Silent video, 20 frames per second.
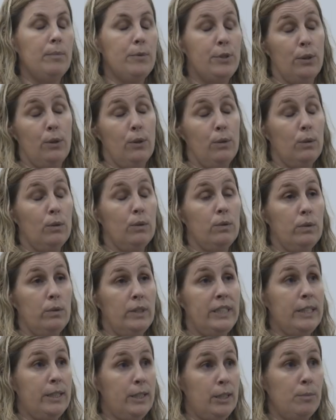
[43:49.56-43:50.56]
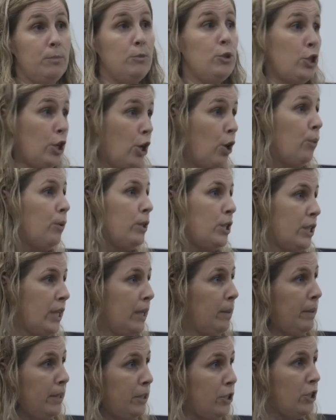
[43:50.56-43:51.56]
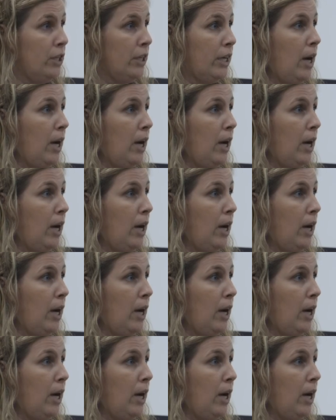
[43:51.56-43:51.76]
So System Joe, which they mentioned